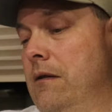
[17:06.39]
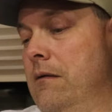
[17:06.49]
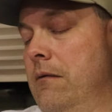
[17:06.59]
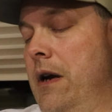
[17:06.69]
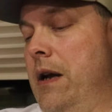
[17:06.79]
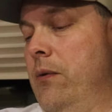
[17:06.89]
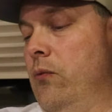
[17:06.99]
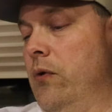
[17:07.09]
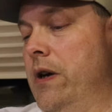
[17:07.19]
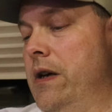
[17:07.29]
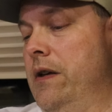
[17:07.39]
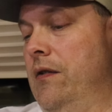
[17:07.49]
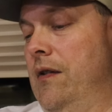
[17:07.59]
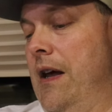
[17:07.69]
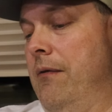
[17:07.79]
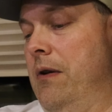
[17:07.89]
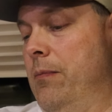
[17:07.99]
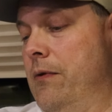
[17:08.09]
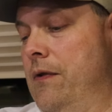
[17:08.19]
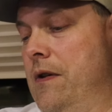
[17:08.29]
The rain was seventy
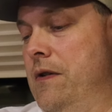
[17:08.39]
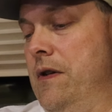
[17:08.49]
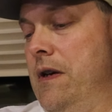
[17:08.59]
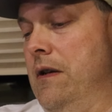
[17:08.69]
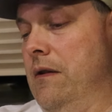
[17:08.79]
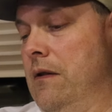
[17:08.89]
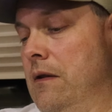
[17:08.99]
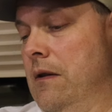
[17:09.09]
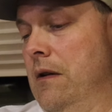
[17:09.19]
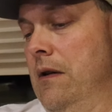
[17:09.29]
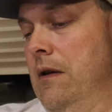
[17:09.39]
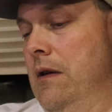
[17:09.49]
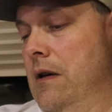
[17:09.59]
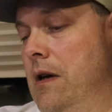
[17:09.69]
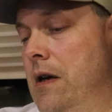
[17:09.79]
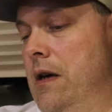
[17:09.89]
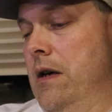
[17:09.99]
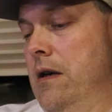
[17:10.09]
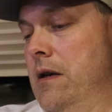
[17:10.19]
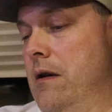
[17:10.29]
percent chance.
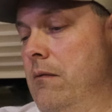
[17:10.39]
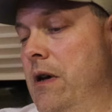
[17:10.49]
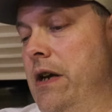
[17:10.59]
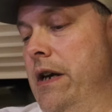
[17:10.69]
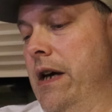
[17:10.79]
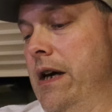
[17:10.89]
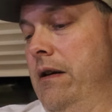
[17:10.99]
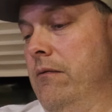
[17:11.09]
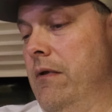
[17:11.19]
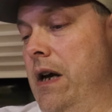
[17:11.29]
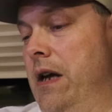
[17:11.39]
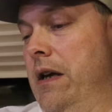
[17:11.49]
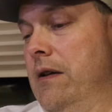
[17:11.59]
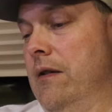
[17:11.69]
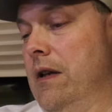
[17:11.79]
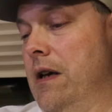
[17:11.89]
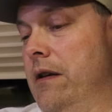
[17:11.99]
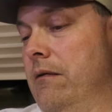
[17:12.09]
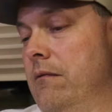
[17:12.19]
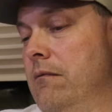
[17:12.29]
Uh, now Monday night rain gets a
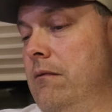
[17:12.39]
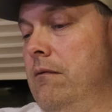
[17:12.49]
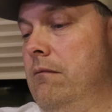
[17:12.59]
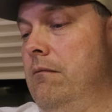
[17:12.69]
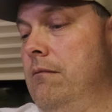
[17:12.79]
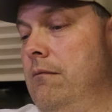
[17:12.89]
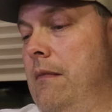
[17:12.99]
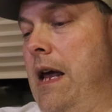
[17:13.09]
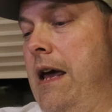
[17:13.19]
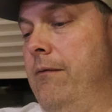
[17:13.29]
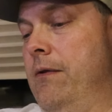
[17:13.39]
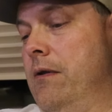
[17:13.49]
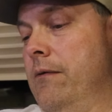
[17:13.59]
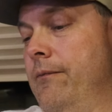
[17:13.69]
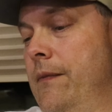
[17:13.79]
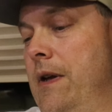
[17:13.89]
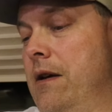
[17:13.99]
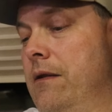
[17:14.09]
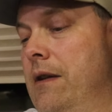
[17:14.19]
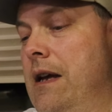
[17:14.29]
lot heavier.
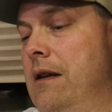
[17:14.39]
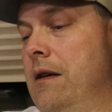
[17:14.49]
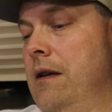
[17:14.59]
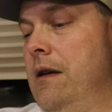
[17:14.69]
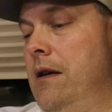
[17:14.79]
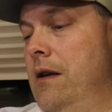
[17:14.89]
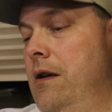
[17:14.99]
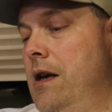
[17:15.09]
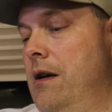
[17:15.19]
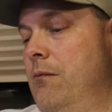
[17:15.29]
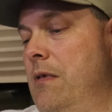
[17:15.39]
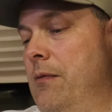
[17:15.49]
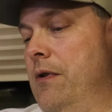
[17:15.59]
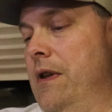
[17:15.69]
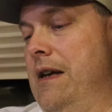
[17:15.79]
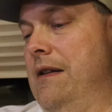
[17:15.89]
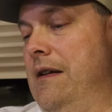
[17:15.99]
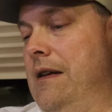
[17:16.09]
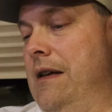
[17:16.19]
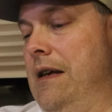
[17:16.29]
Now that you gotta remember, that's
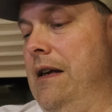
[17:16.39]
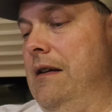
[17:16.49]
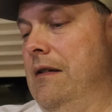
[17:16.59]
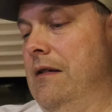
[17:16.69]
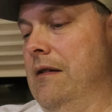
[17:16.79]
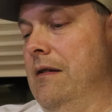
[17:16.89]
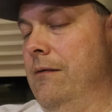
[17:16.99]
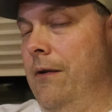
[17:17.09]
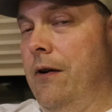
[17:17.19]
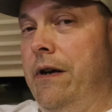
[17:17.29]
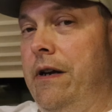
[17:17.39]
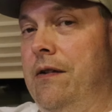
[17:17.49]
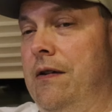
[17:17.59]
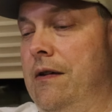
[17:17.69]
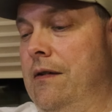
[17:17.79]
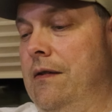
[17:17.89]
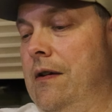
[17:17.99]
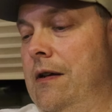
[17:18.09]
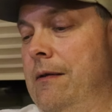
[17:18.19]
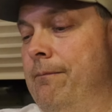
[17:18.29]
in east, far east
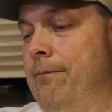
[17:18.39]
Tennessee.